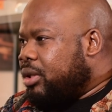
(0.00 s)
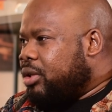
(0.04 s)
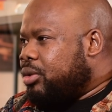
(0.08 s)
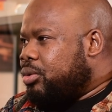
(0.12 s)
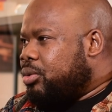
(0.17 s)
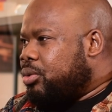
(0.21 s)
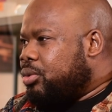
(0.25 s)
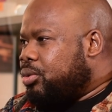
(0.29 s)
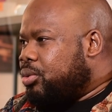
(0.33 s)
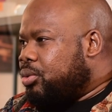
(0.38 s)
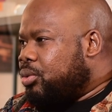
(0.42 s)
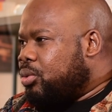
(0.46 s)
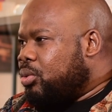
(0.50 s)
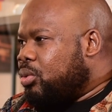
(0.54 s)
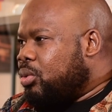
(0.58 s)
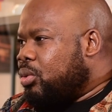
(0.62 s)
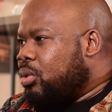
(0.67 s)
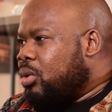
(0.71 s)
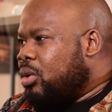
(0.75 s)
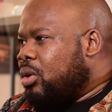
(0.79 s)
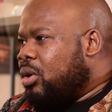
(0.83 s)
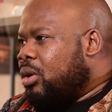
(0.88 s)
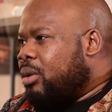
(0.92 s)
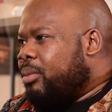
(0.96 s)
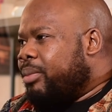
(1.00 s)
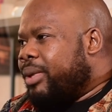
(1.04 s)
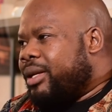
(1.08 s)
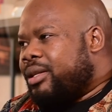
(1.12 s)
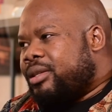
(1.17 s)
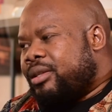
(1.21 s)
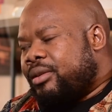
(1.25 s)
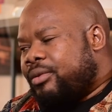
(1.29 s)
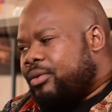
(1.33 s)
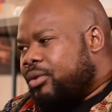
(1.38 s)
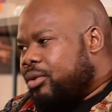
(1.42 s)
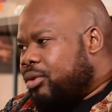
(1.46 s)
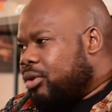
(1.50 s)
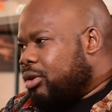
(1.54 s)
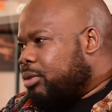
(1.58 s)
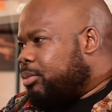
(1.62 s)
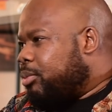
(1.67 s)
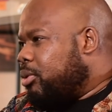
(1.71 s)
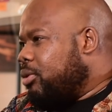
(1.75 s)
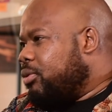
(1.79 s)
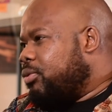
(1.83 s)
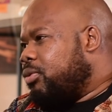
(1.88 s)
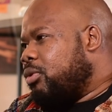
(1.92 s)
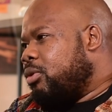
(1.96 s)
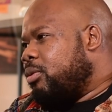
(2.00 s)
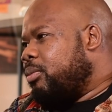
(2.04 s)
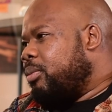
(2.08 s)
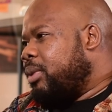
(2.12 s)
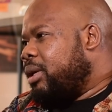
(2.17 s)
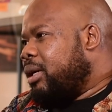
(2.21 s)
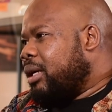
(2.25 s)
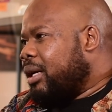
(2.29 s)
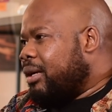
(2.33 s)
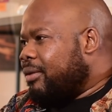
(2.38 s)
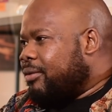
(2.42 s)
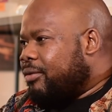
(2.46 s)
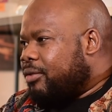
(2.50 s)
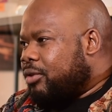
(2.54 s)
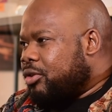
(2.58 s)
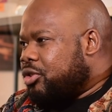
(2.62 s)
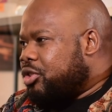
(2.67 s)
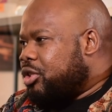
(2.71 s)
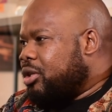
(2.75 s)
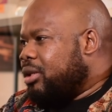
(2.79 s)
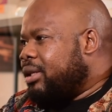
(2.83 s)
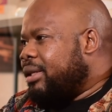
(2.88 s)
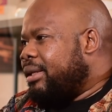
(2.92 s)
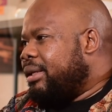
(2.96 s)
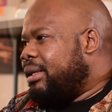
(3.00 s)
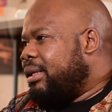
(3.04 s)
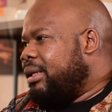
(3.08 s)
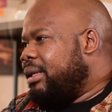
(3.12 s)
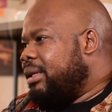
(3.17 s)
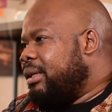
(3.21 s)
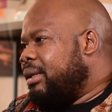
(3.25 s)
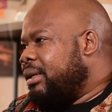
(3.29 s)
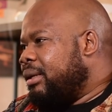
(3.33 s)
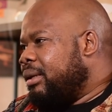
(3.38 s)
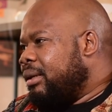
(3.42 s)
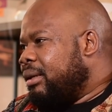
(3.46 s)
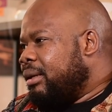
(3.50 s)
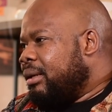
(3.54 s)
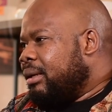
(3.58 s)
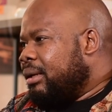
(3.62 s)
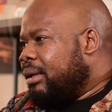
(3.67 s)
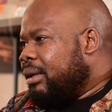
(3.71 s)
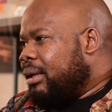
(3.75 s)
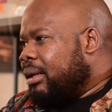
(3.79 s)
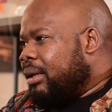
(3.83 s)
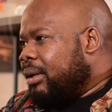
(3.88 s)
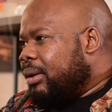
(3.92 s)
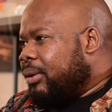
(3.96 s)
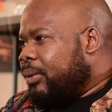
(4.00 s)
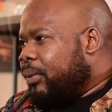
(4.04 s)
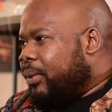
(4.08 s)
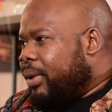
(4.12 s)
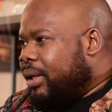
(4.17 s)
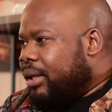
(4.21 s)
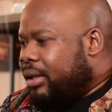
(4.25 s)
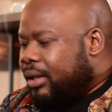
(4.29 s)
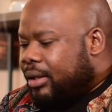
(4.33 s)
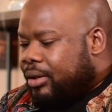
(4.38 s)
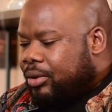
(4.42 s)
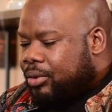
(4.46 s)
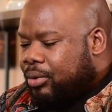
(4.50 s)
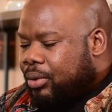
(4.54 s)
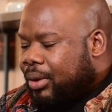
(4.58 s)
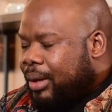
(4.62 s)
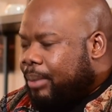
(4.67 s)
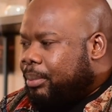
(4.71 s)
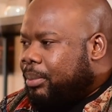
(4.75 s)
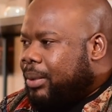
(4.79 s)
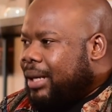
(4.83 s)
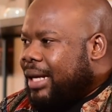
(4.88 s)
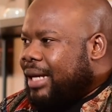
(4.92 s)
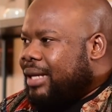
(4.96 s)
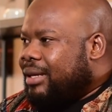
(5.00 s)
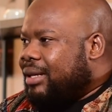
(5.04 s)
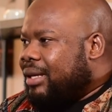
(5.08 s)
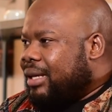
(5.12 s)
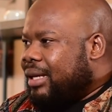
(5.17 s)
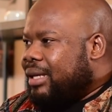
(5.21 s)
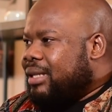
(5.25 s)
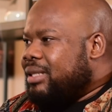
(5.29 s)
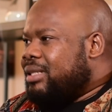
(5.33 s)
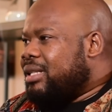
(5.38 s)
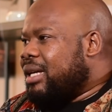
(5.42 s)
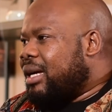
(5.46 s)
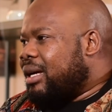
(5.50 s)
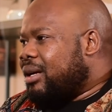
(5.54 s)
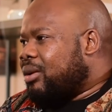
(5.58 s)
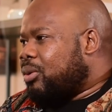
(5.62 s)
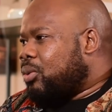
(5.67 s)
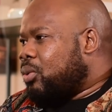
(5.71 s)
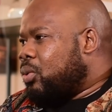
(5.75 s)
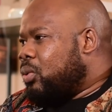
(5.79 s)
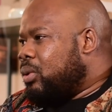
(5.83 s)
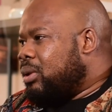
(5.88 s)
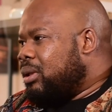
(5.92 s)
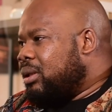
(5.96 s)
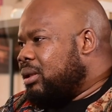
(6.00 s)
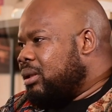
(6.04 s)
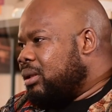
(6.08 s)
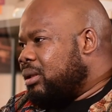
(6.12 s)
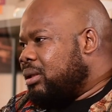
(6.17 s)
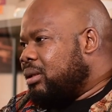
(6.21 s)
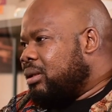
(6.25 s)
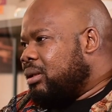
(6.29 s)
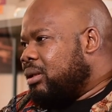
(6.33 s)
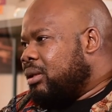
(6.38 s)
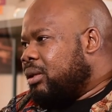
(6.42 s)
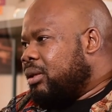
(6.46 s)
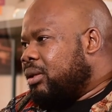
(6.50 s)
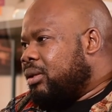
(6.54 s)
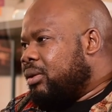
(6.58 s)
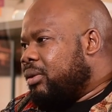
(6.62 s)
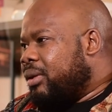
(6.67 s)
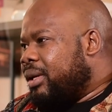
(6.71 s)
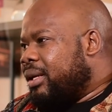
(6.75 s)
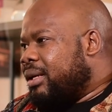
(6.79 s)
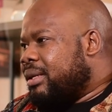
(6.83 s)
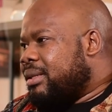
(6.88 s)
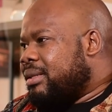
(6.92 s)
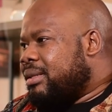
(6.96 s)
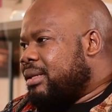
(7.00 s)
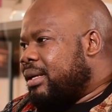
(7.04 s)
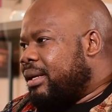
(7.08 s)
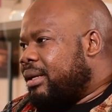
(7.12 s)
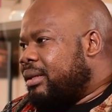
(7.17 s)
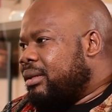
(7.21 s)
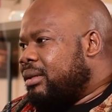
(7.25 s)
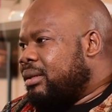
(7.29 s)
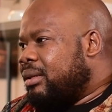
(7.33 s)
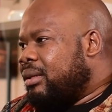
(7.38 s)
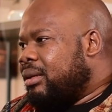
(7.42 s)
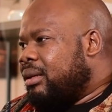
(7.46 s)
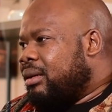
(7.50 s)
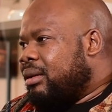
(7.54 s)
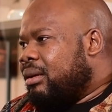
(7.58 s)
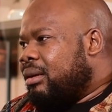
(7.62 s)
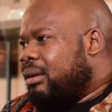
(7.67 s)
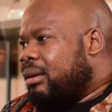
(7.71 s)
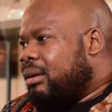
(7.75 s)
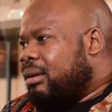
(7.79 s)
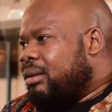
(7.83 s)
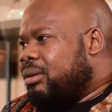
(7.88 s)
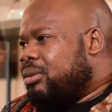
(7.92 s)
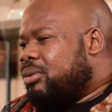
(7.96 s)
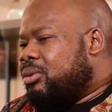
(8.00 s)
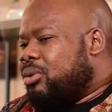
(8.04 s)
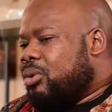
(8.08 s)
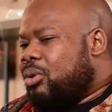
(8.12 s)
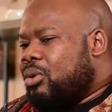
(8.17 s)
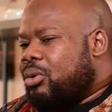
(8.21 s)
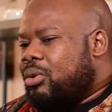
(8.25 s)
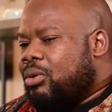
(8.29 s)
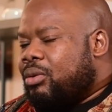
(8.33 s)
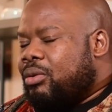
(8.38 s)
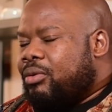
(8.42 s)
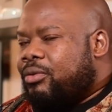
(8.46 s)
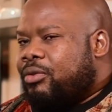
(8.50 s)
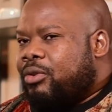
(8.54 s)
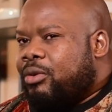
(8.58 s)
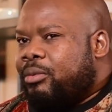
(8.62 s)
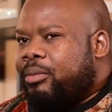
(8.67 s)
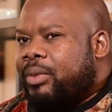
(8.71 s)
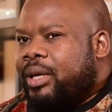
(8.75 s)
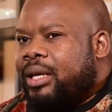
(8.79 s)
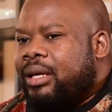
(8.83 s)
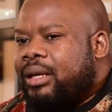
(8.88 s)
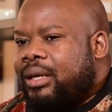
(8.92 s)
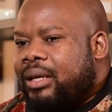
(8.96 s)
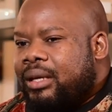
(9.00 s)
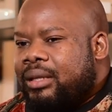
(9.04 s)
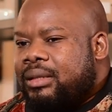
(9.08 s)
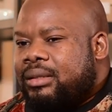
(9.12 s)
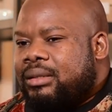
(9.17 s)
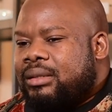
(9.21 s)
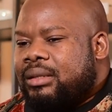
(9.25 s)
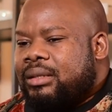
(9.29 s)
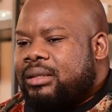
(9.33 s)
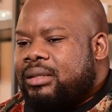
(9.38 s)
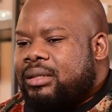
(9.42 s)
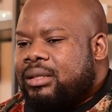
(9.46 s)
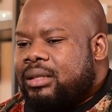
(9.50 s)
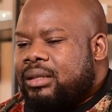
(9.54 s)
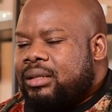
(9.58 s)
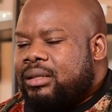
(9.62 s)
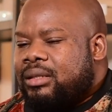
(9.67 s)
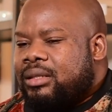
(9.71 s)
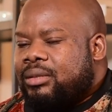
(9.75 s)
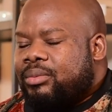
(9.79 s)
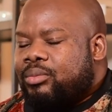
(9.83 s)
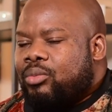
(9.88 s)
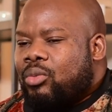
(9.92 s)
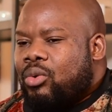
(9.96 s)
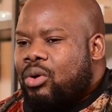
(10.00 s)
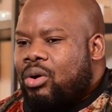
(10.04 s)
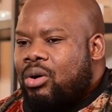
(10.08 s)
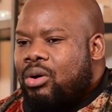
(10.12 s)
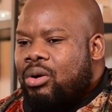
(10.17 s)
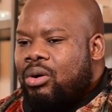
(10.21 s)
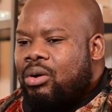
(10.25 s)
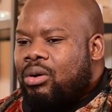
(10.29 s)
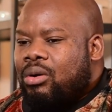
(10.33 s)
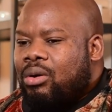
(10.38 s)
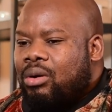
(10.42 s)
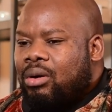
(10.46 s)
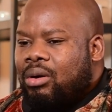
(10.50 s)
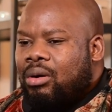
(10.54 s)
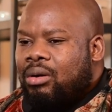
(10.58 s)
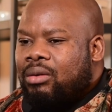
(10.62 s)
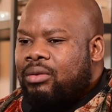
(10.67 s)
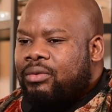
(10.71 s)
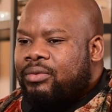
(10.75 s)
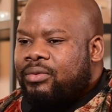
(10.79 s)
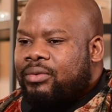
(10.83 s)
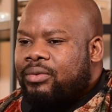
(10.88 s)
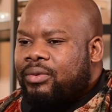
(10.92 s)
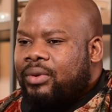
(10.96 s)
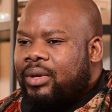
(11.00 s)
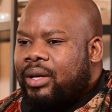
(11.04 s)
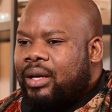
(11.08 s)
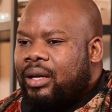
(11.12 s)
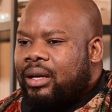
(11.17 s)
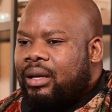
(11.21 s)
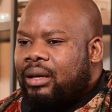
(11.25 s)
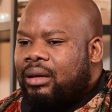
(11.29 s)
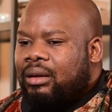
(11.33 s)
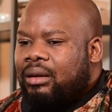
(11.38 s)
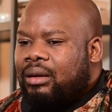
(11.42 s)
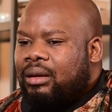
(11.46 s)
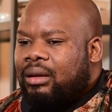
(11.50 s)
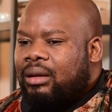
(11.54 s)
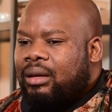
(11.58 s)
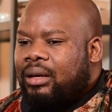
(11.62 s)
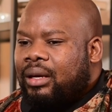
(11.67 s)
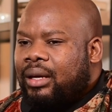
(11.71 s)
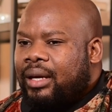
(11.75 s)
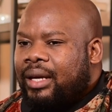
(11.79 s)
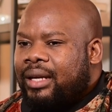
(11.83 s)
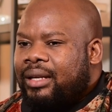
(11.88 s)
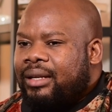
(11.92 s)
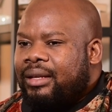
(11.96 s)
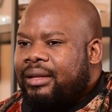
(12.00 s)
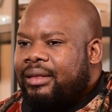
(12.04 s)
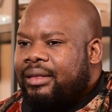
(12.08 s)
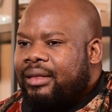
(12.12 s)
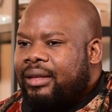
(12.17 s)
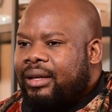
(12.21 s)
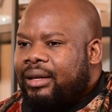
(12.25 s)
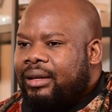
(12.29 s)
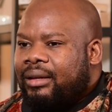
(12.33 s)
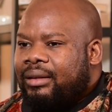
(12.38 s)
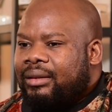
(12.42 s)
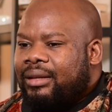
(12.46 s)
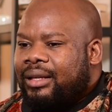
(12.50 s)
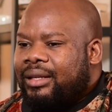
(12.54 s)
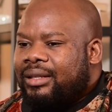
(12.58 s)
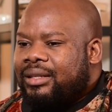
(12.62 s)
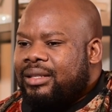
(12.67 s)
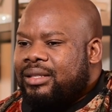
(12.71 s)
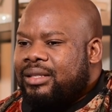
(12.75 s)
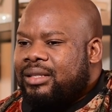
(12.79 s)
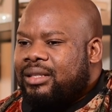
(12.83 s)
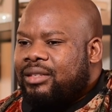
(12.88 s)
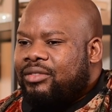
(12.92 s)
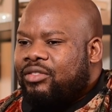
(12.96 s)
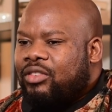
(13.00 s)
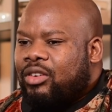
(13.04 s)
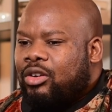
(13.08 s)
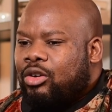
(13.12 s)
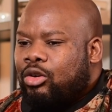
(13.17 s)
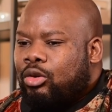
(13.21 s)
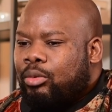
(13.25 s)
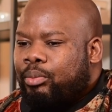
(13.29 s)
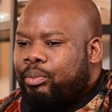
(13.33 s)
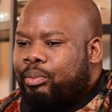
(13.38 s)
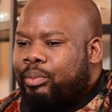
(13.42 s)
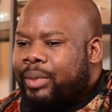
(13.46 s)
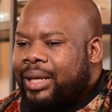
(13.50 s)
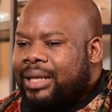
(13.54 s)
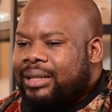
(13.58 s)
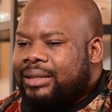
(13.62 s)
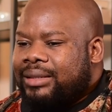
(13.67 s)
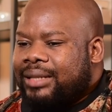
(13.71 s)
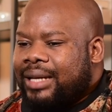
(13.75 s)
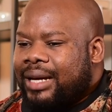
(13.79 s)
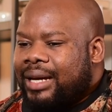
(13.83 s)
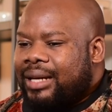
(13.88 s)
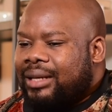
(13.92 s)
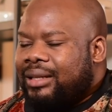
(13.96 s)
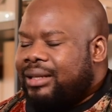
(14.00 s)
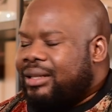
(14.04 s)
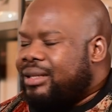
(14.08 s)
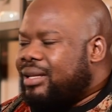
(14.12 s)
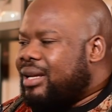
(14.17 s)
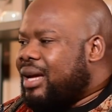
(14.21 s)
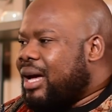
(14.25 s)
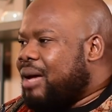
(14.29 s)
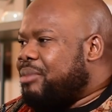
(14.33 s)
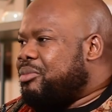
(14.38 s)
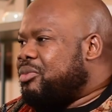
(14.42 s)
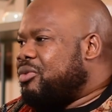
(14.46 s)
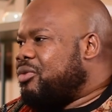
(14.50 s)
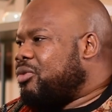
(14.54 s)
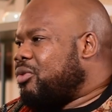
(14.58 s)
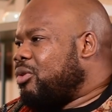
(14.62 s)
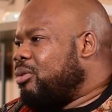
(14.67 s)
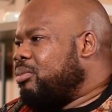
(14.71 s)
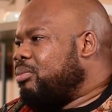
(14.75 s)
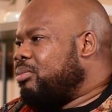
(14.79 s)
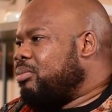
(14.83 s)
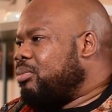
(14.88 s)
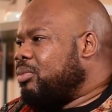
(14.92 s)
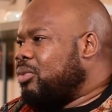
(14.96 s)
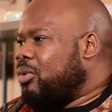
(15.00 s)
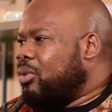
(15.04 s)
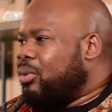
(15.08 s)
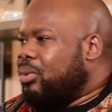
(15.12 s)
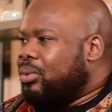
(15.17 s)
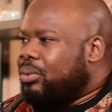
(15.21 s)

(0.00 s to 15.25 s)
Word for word: need to do. But if you're not performing, unfortunately, we need to apply the HR rule. Mm -hmm. You understand? Mm -hmm. So for me, it's it's it's more of anything that is developmental. It comes from